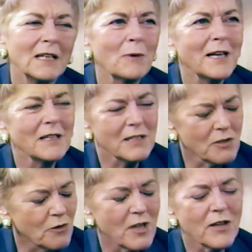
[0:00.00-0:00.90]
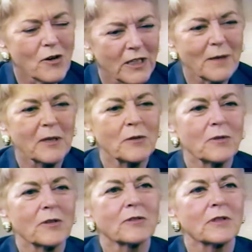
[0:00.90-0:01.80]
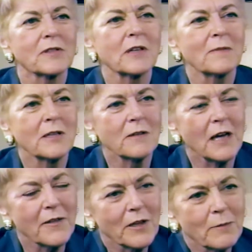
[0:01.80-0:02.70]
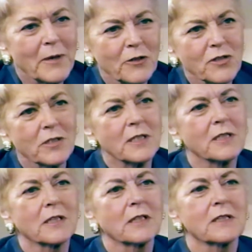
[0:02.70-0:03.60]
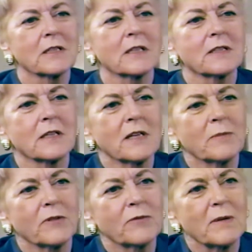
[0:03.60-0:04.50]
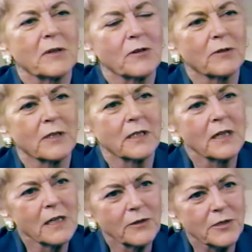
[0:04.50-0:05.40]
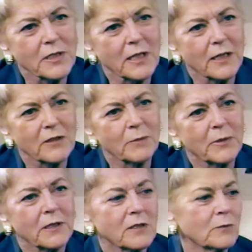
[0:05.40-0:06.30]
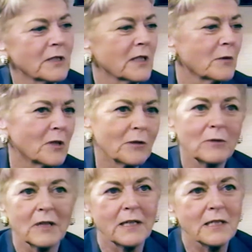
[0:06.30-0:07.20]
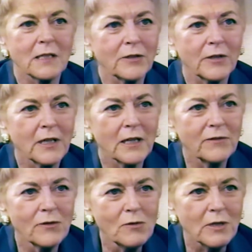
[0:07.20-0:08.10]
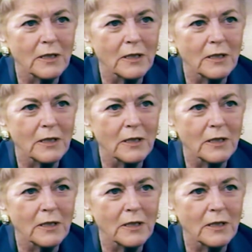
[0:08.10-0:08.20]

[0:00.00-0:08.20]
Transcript: Well, you know, they are coming through the doors. I mean, I think a better statistic is, is the number of women who are in the Congress now compared to what they were in nineteen eighty-four.